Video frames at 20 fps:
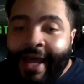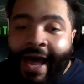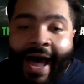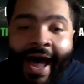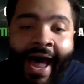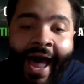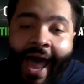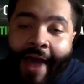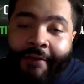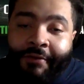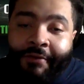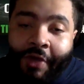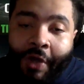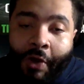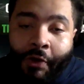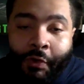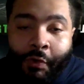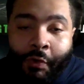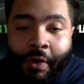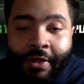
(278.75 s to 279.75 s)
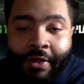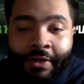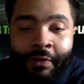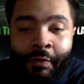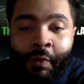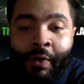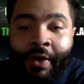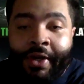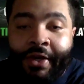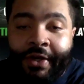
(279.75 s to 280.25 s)
I have to go New
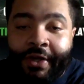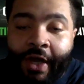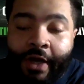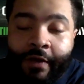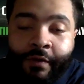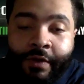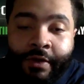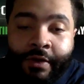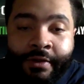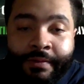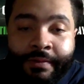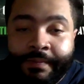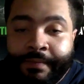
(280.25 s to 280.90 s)
England win and cover.